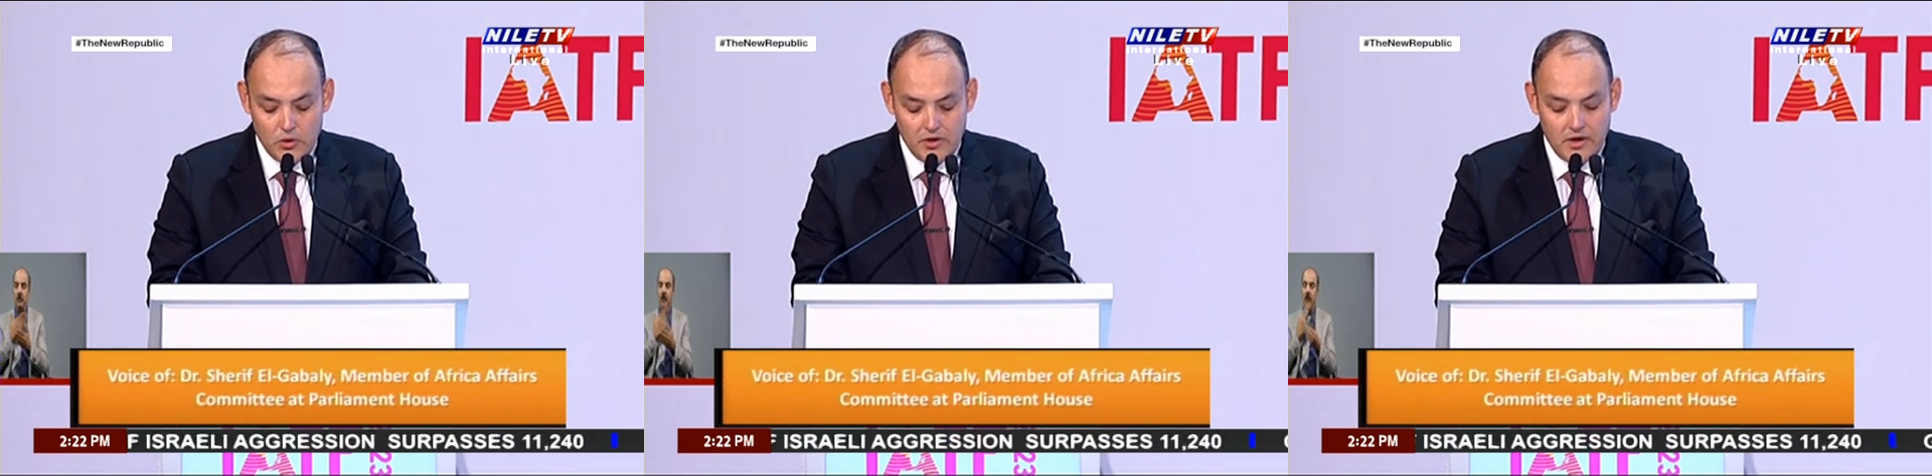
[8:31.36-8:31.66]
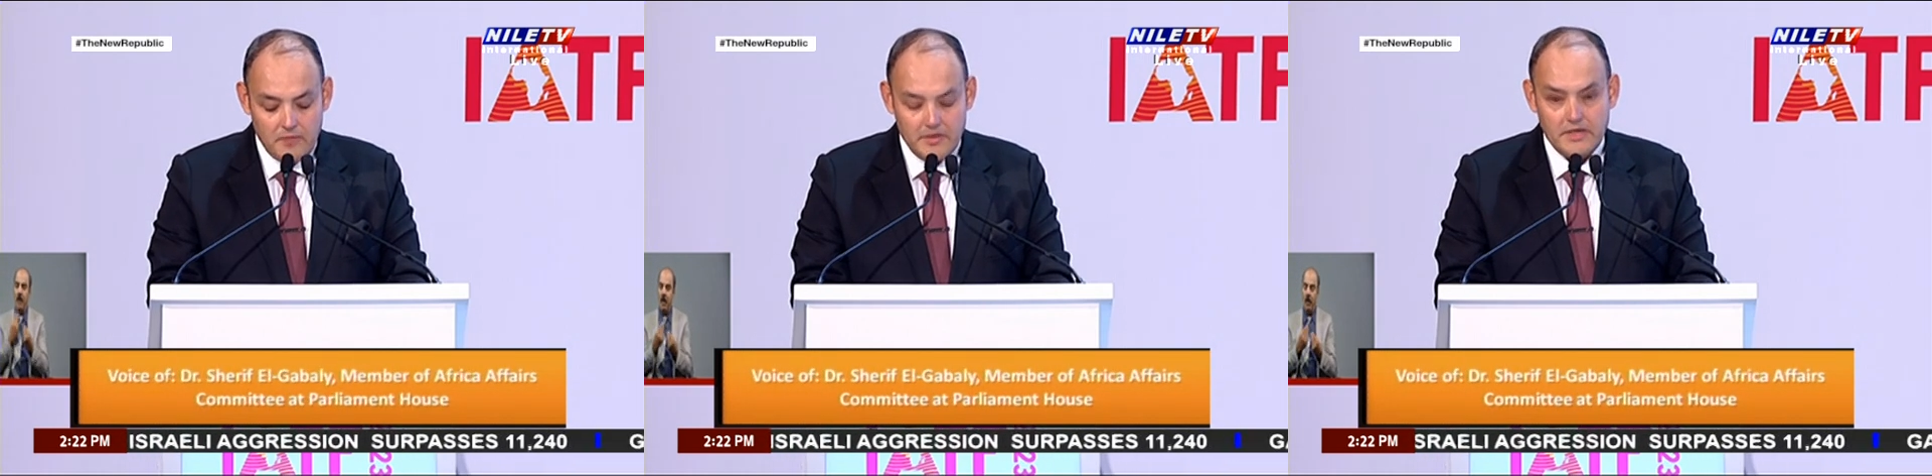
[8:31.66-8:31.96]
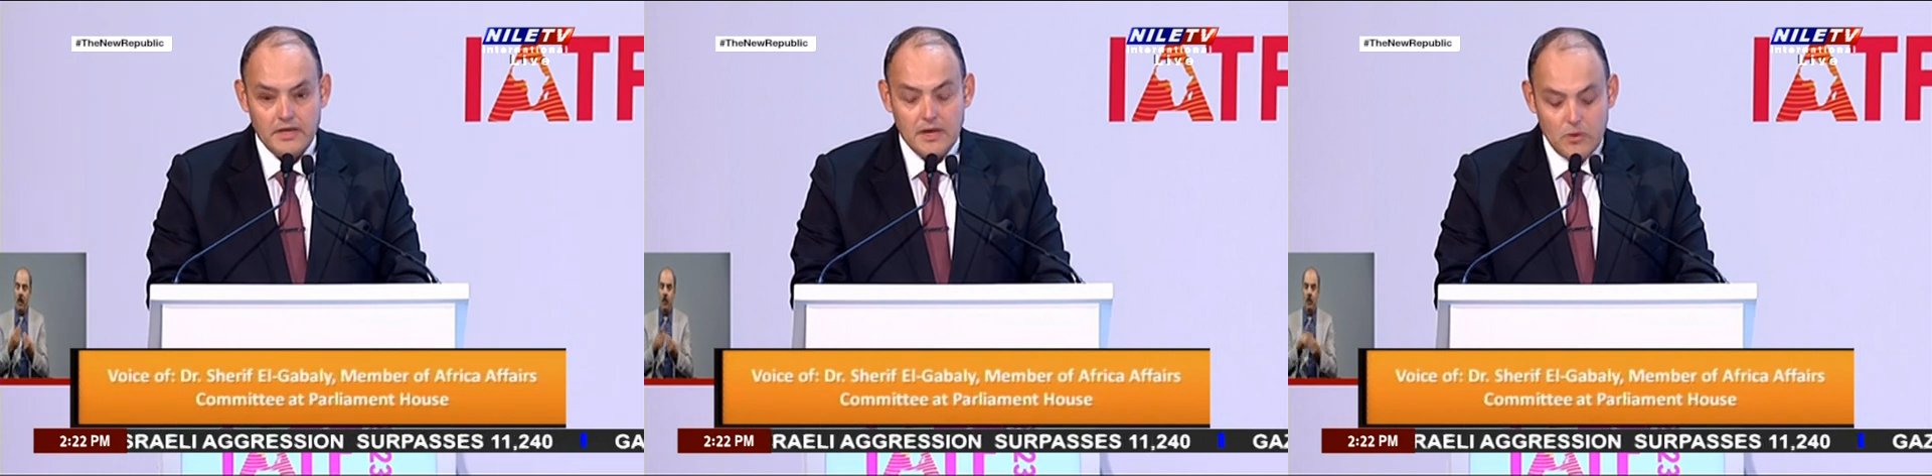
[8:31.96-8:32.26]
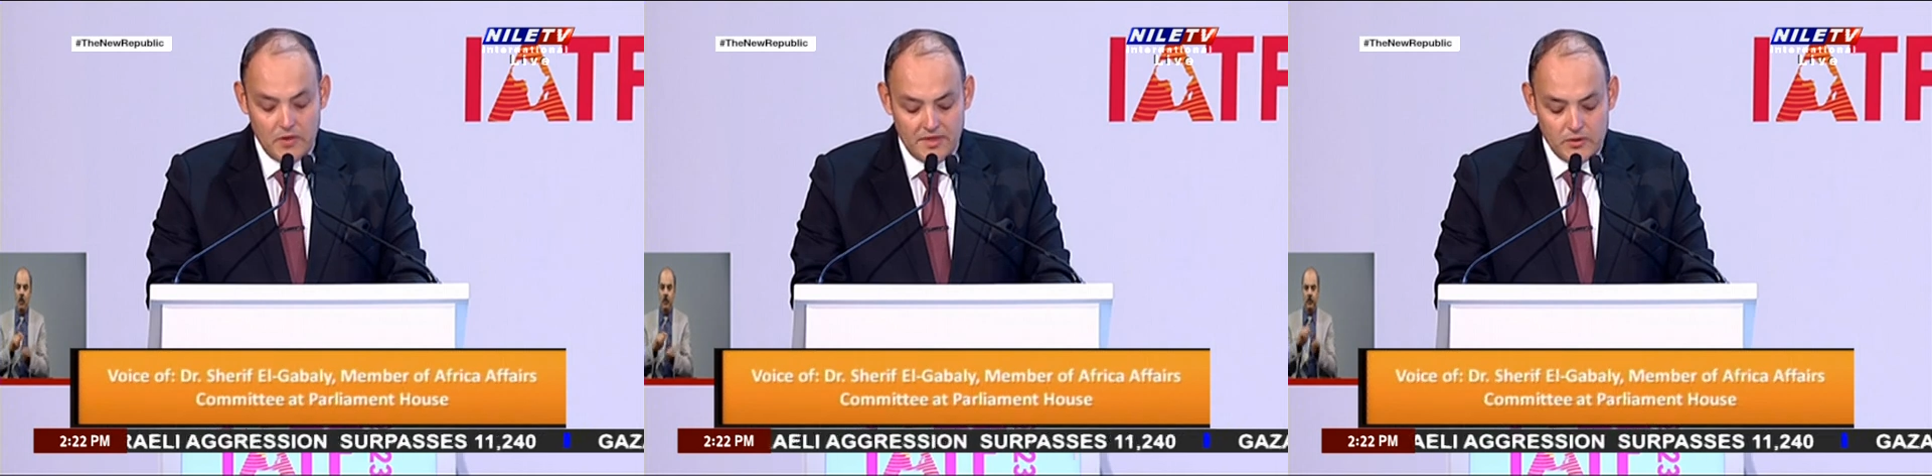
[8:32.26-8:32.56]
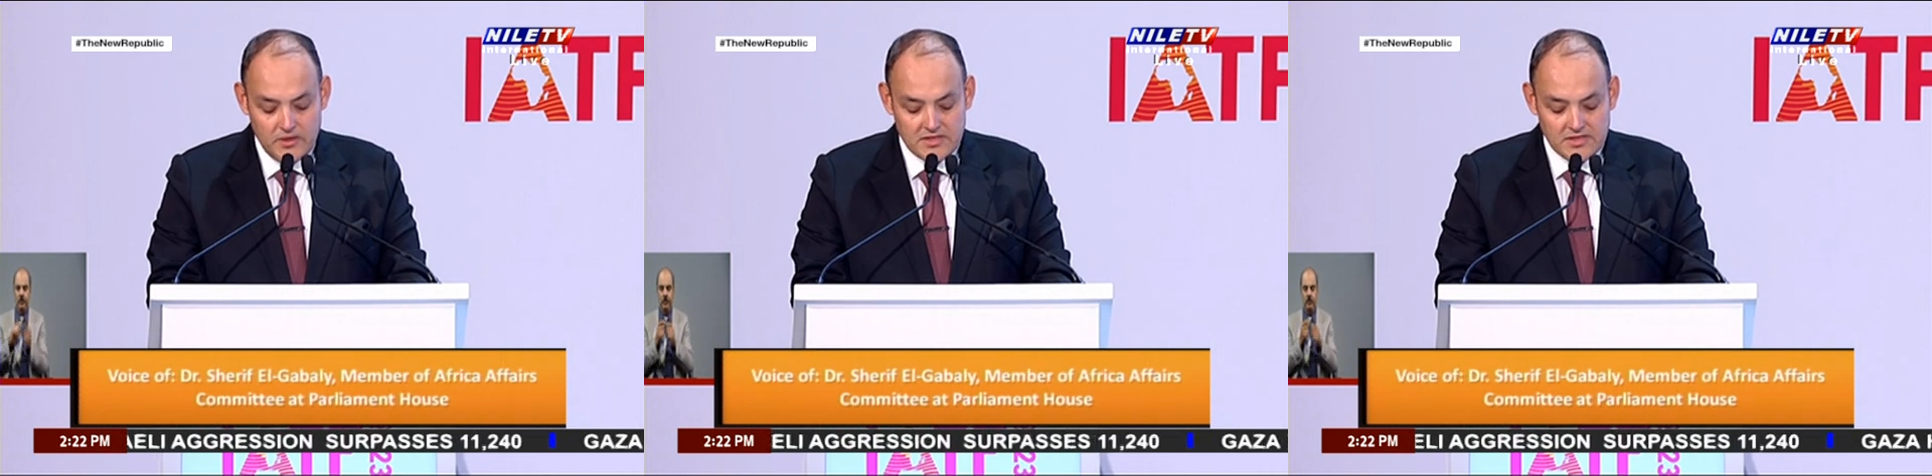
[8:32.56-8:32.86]
Africa Trade
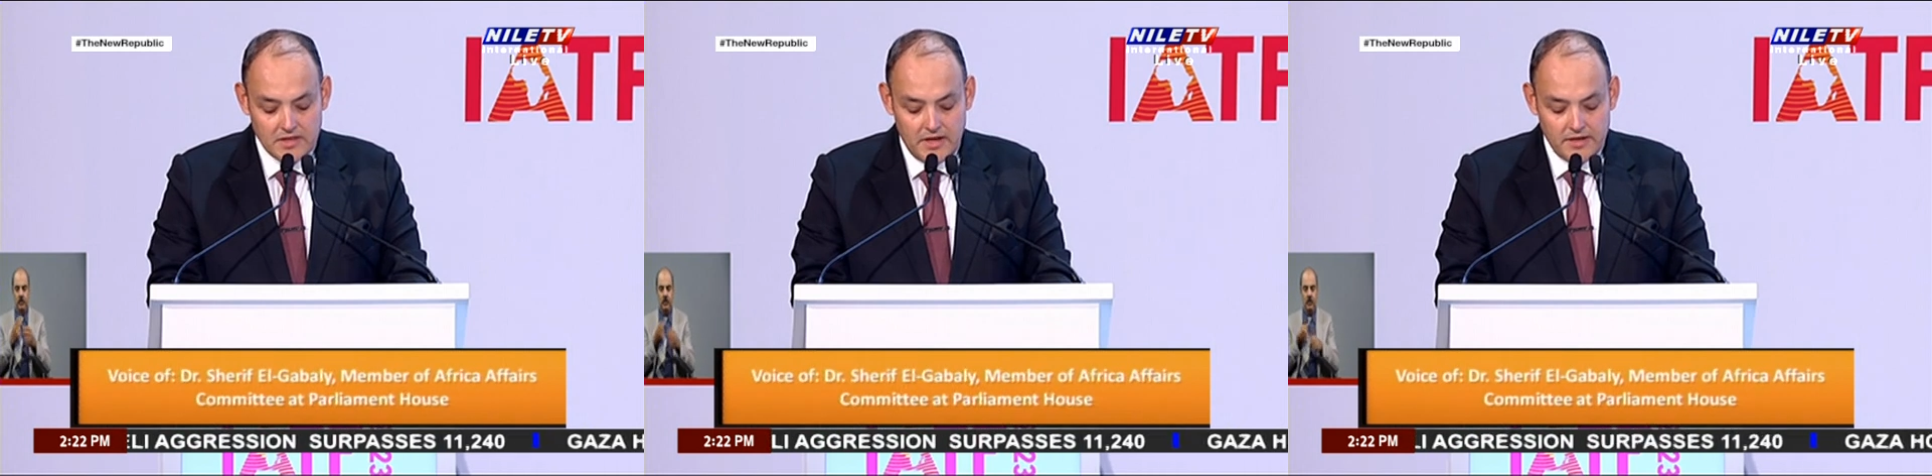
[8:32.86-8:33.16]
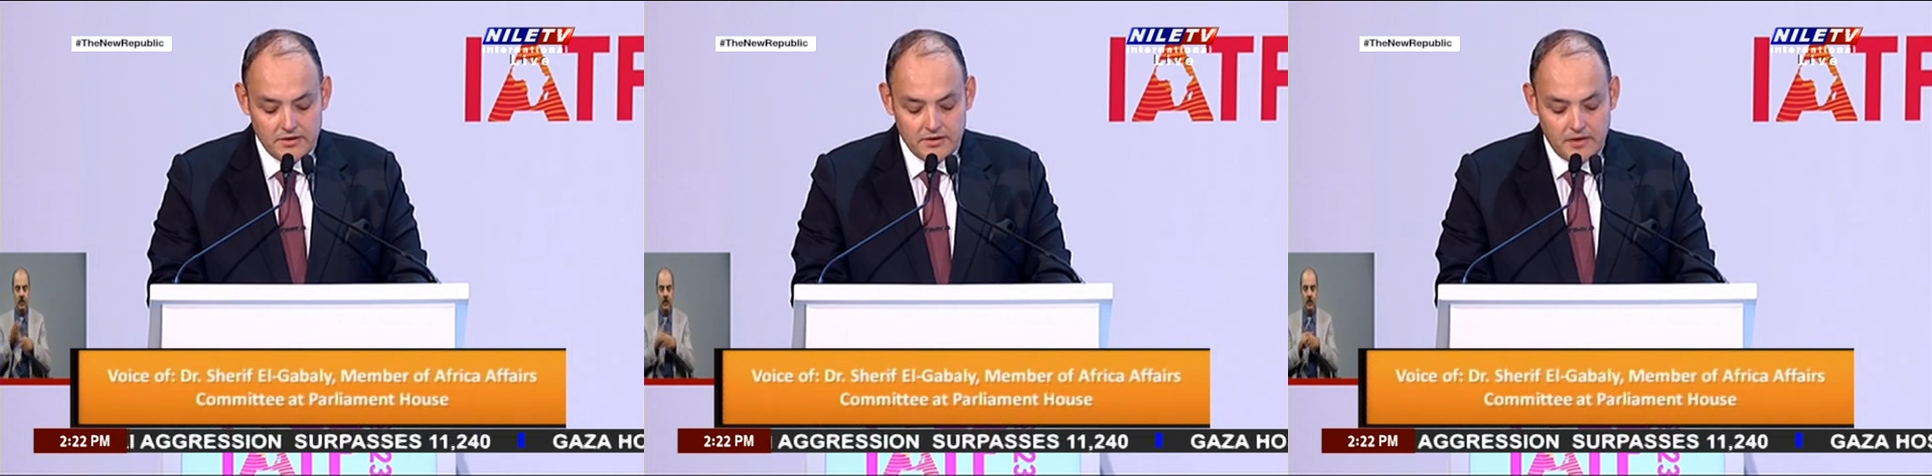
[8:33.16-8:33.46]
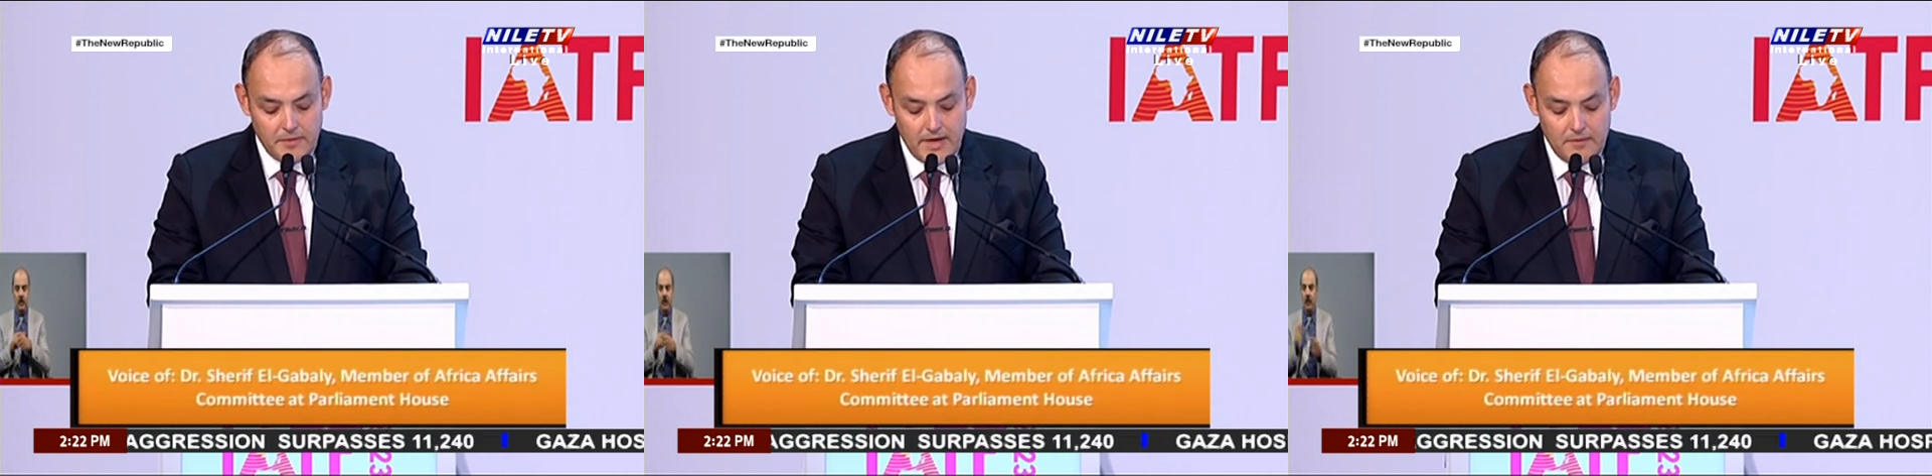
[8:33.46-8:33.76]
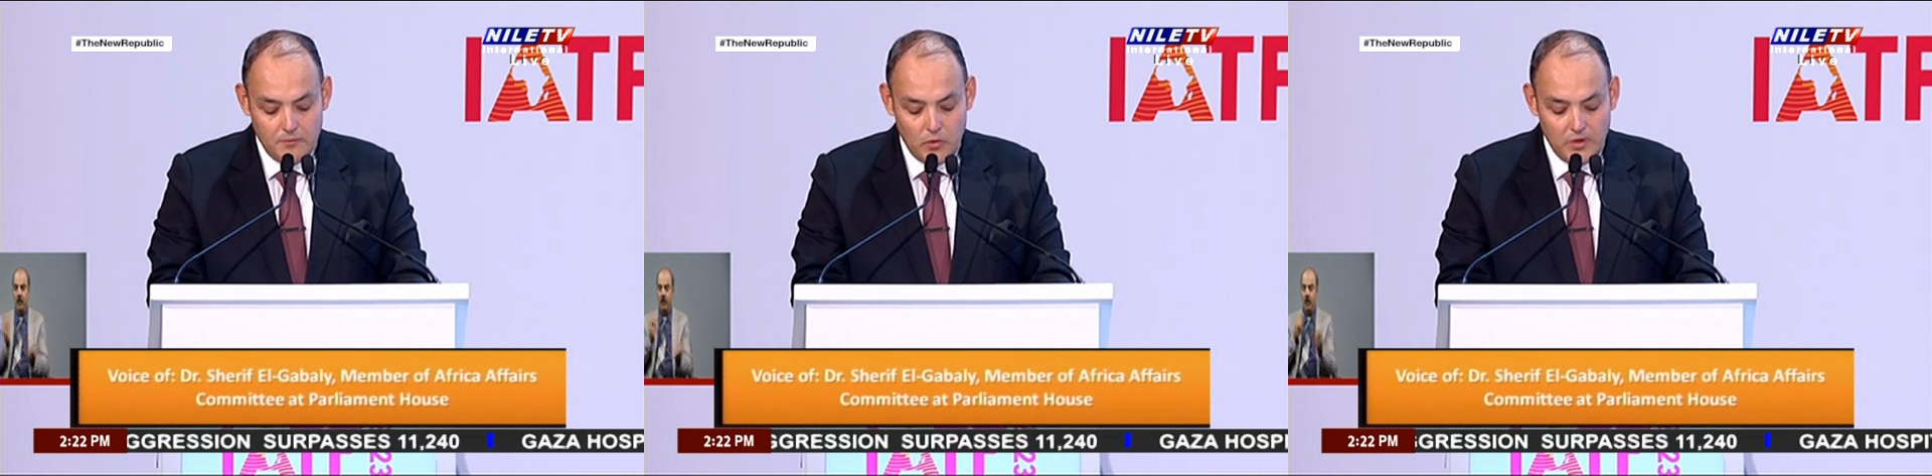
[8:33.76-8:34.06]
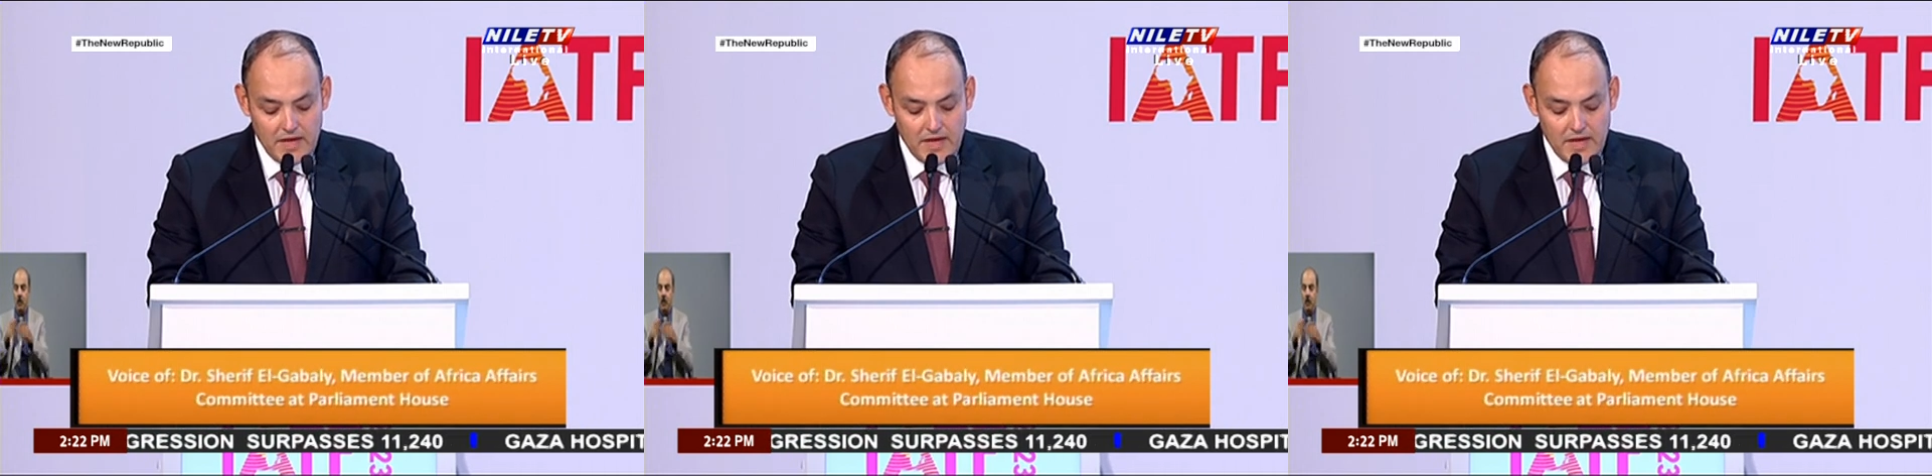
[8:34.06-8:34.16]
Area, Continental Free Trade Area,